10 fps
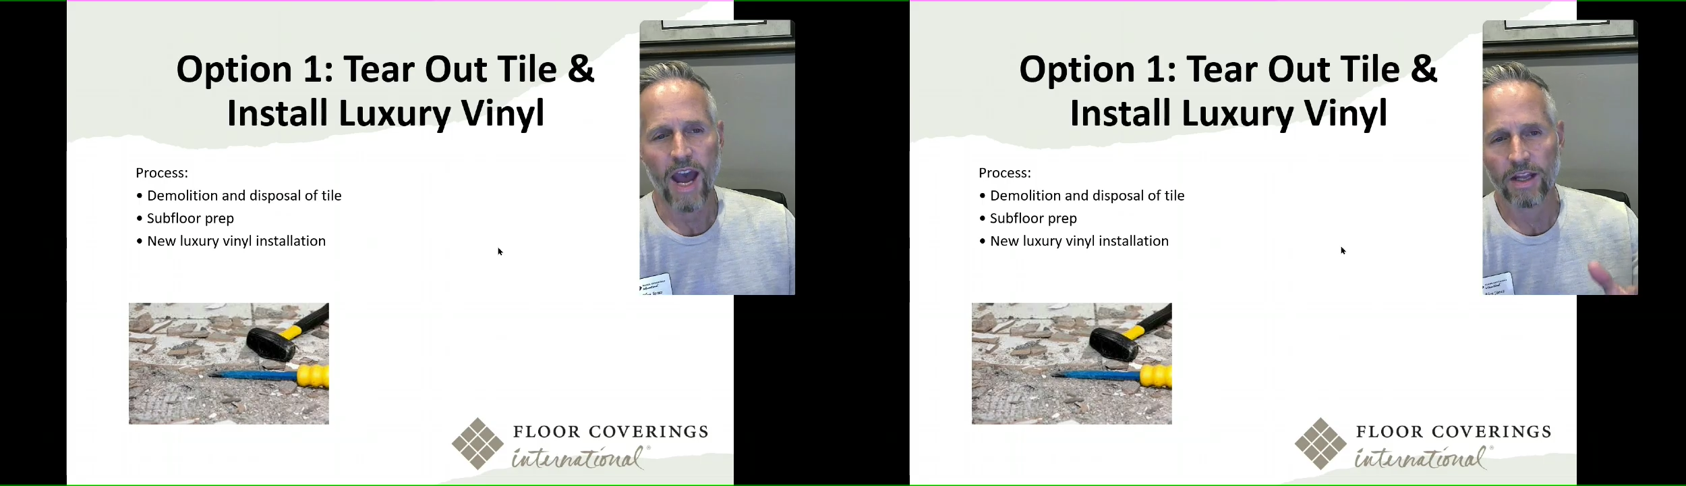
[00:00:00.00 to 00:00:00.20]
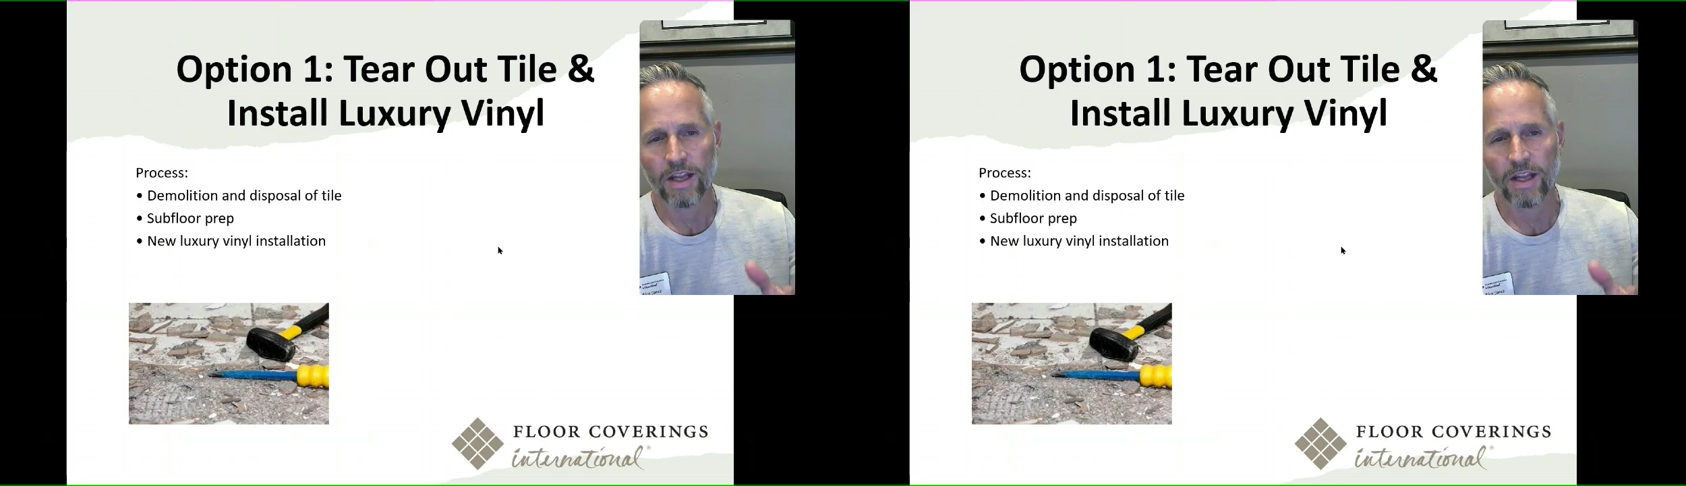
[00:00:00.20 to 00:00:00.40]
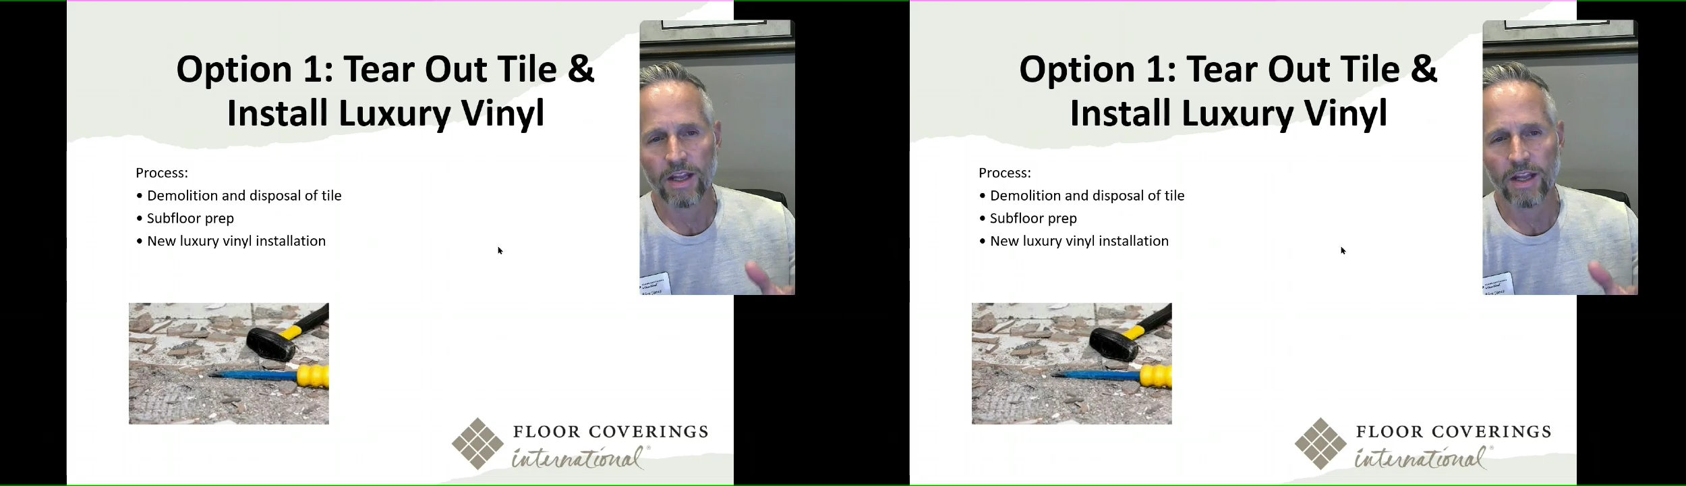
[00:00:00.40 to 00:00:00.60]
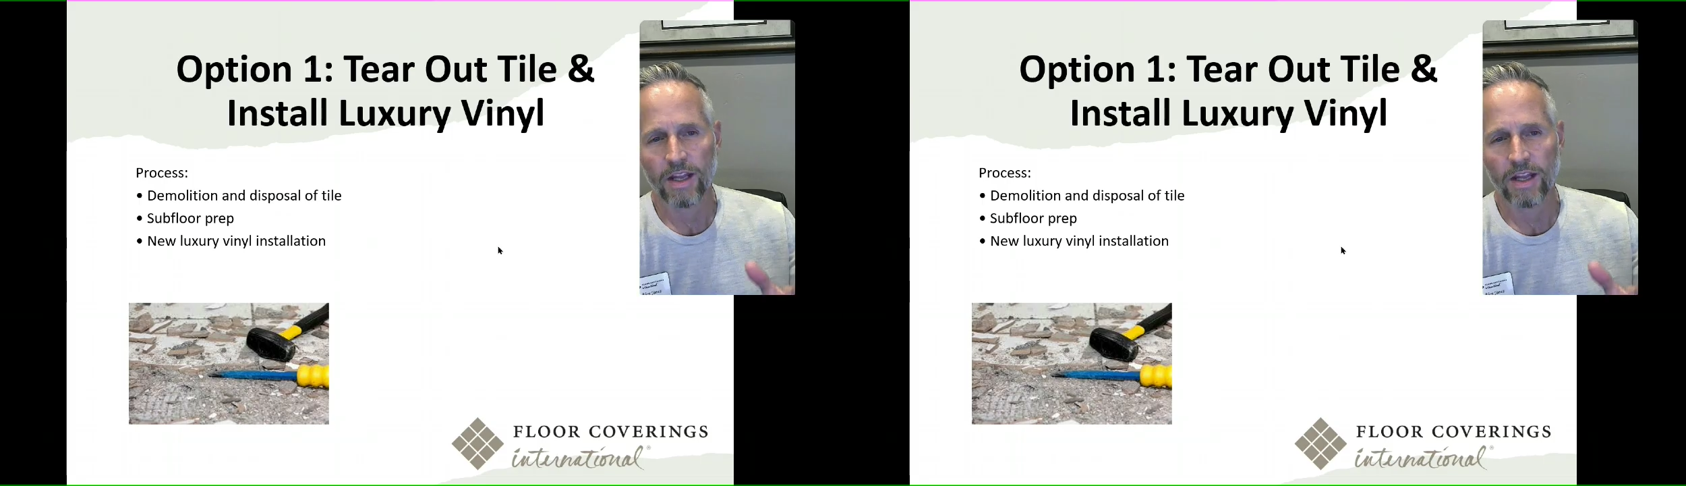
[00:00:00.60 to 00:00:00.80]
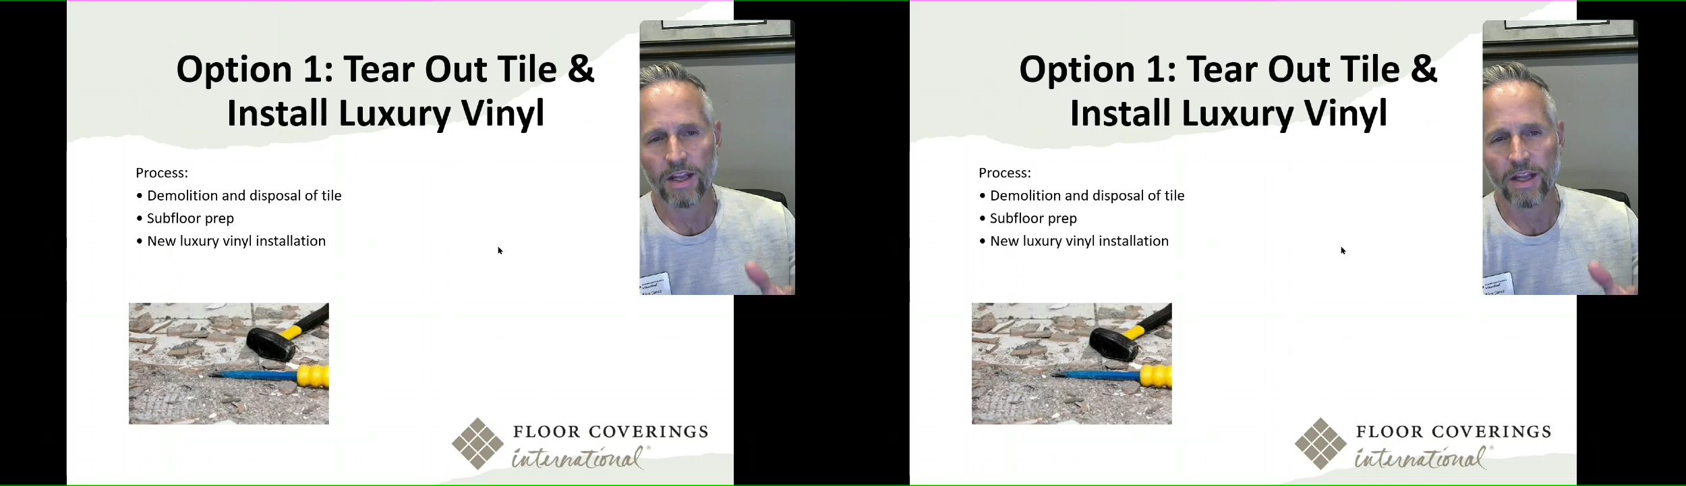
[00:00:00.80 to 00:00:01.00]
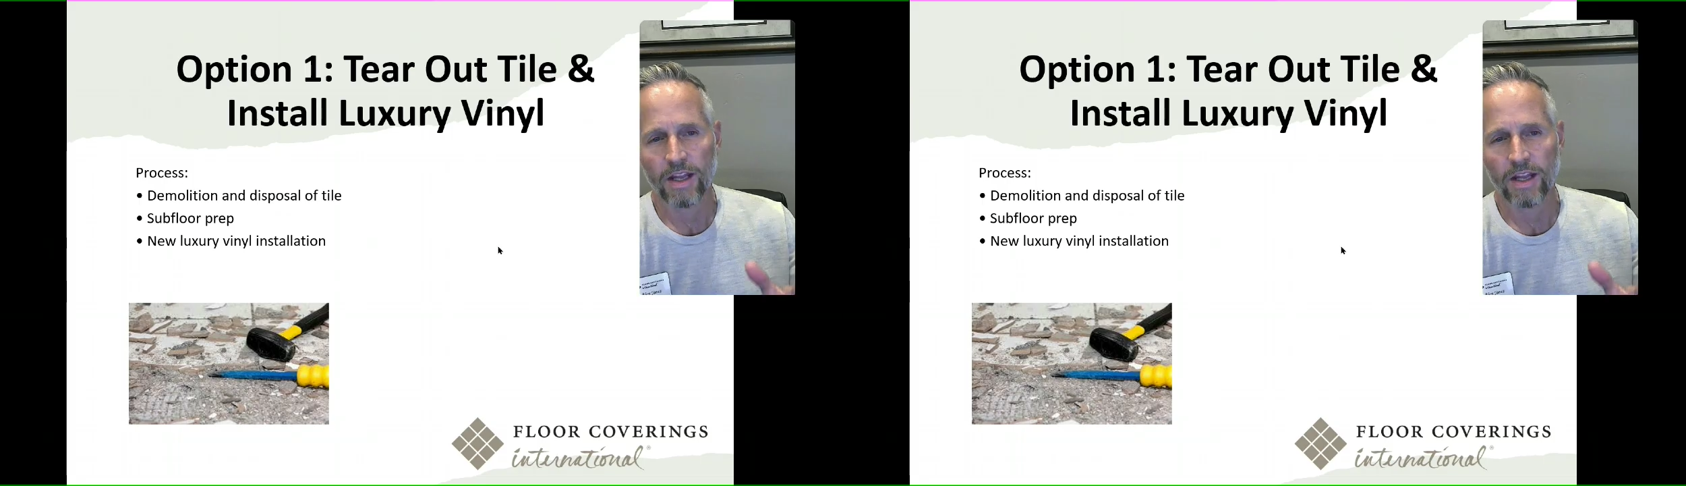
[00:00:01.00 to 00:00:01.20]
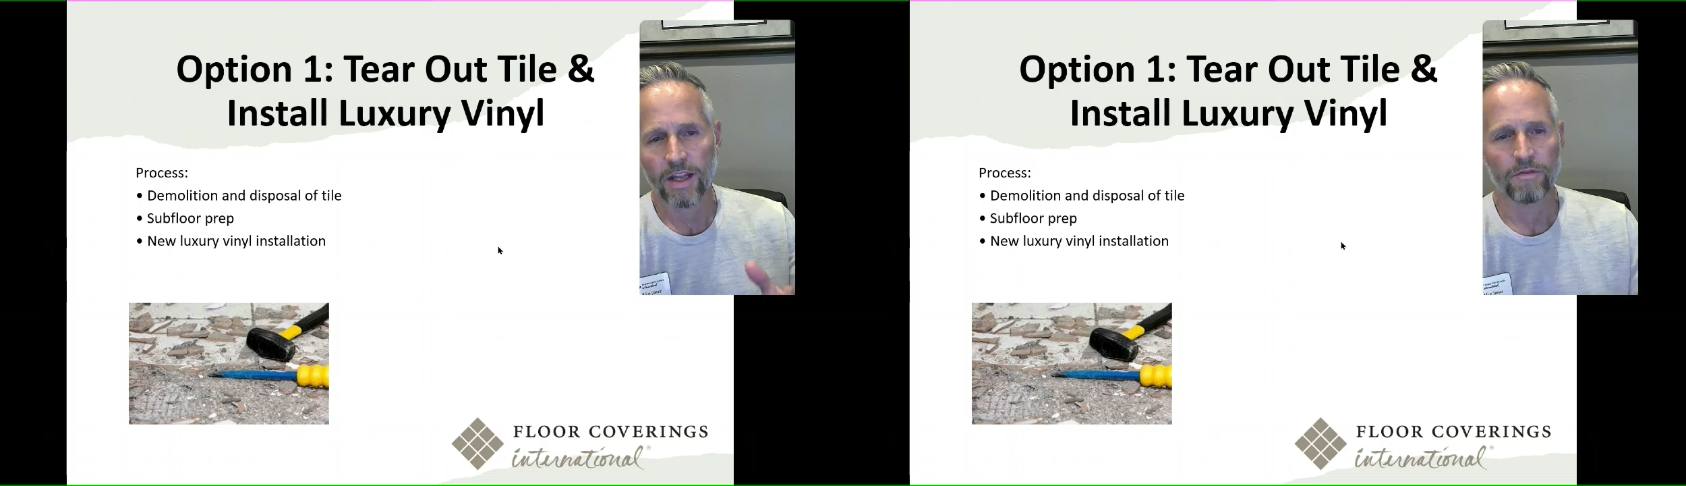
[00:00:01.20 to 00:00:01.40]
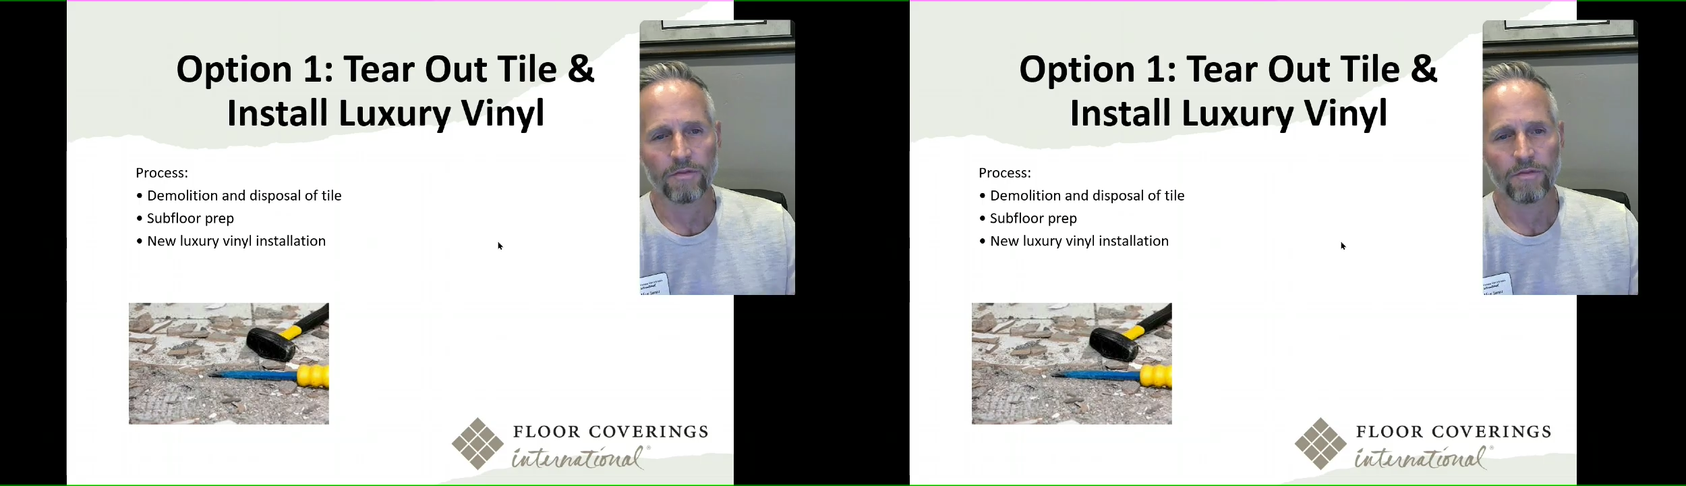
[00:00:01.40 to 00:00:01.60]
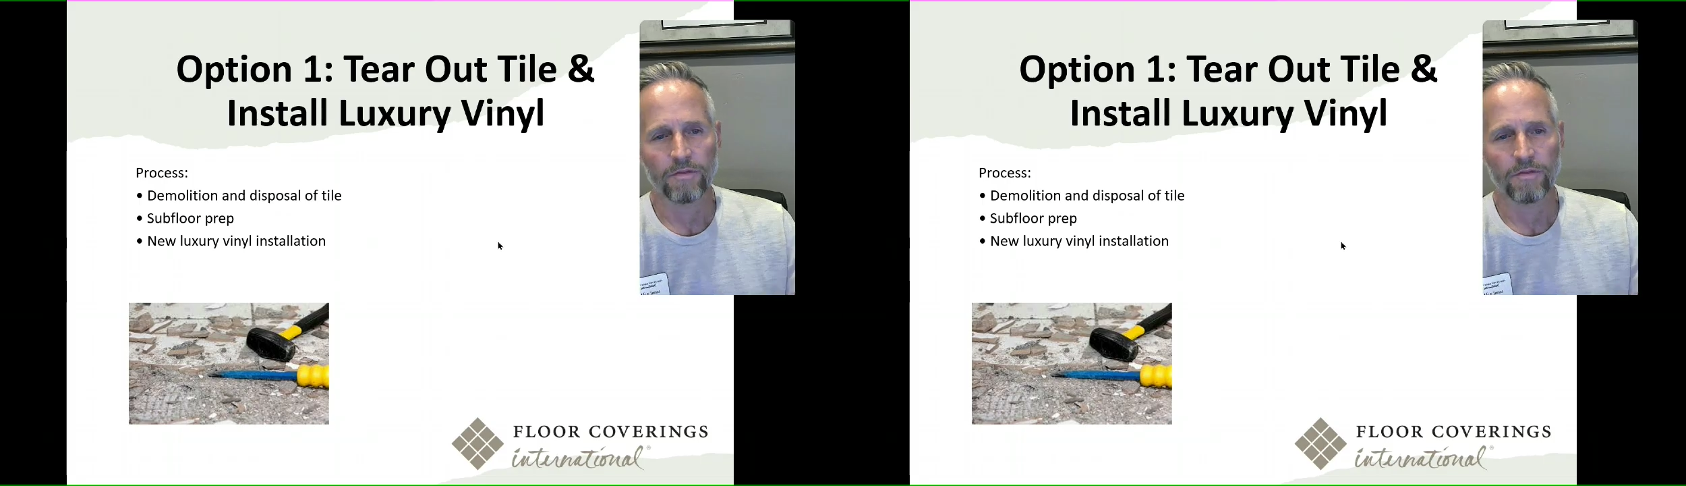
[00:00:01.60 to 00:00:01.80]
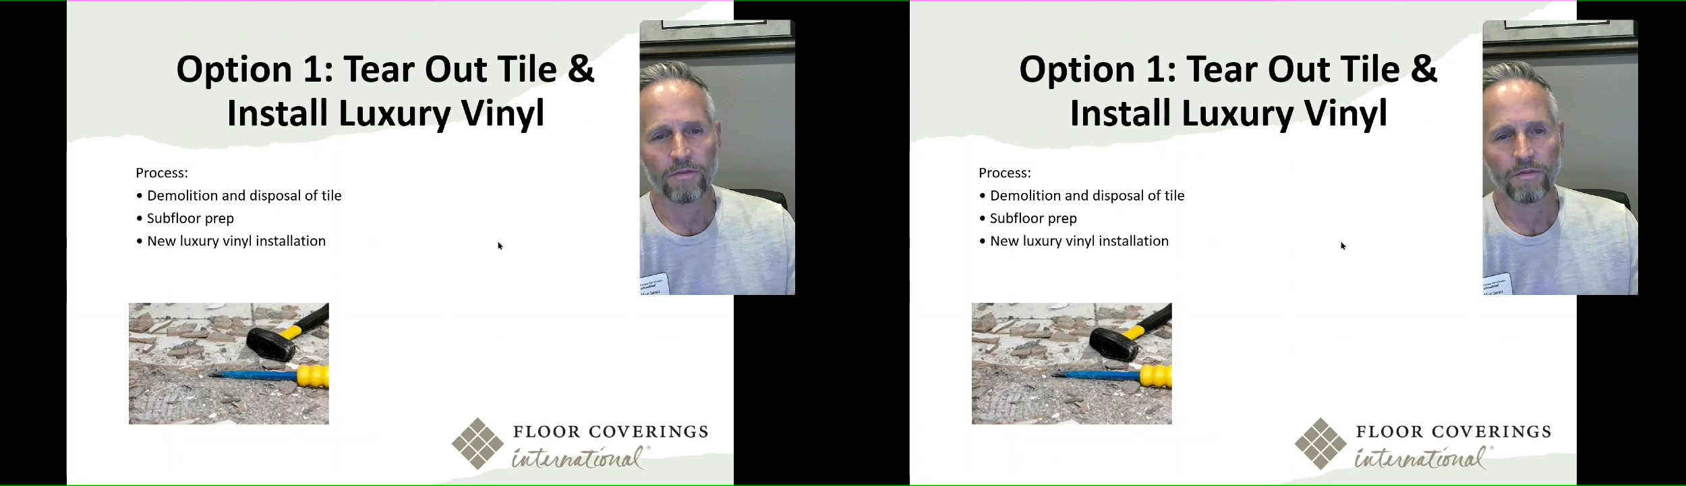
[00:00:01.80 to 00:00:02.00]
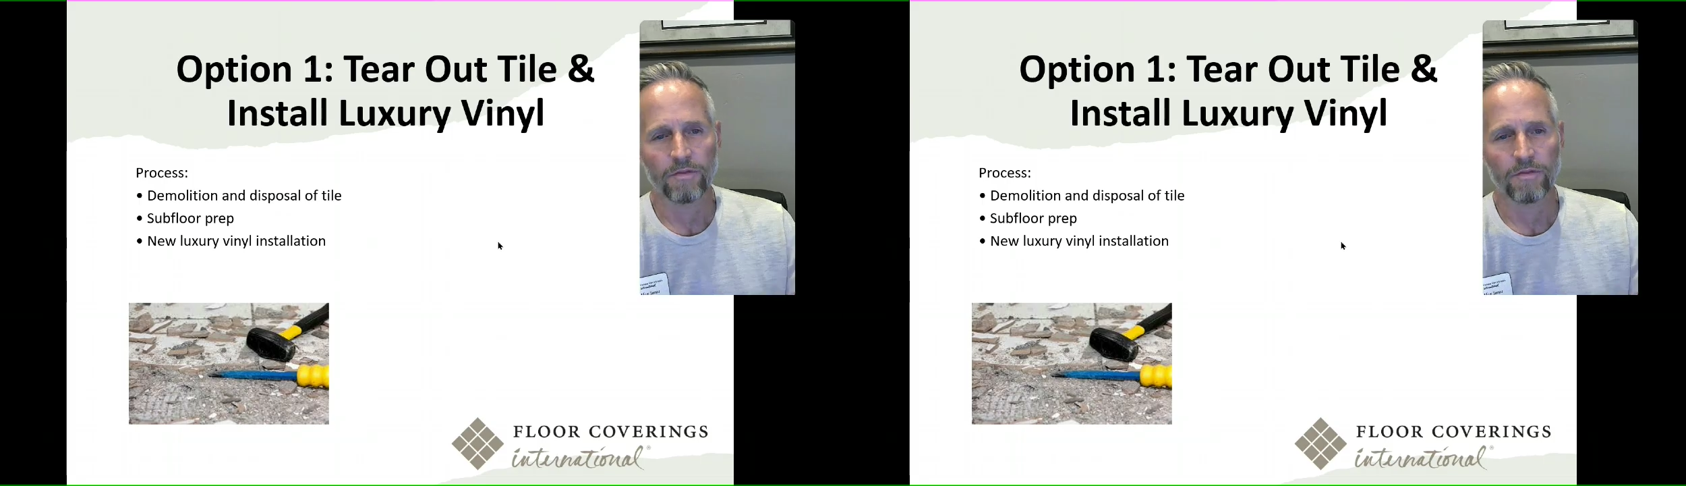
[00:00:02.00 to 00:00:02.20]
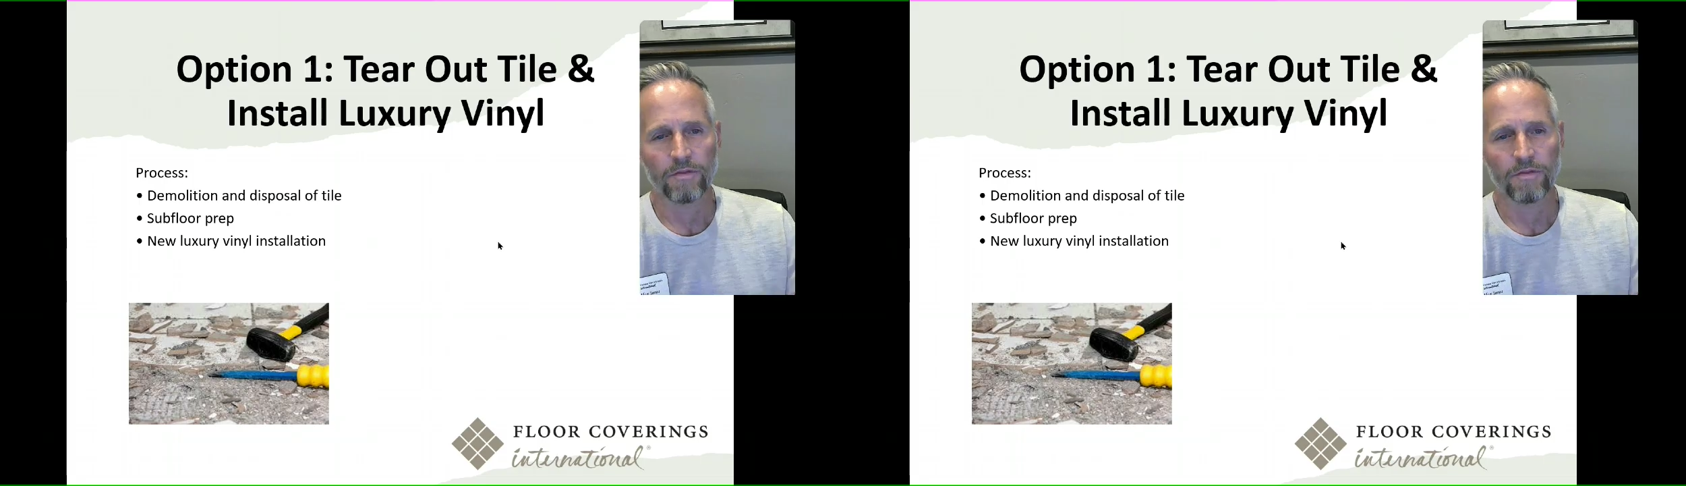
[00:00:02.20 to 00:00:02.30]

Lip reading: then it's just normal subfloor prep